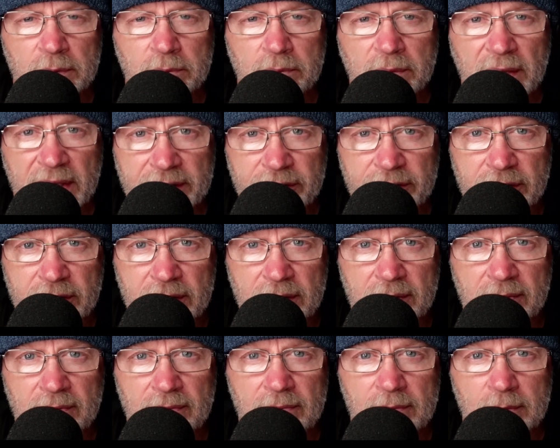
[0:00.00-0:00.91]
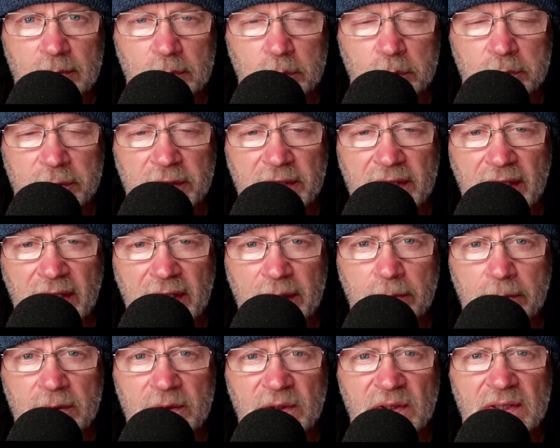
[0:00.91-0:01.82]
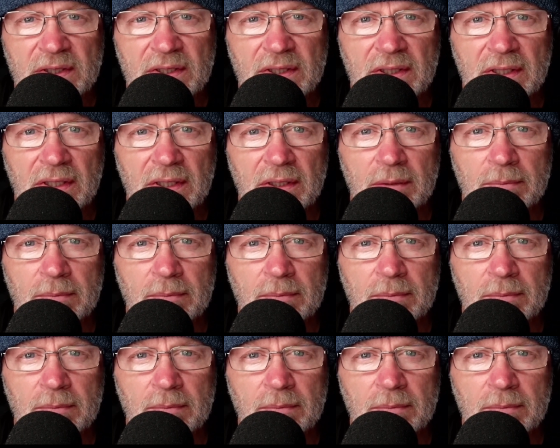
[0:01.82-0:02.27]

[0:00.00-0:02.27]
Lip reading: Imagine being able to see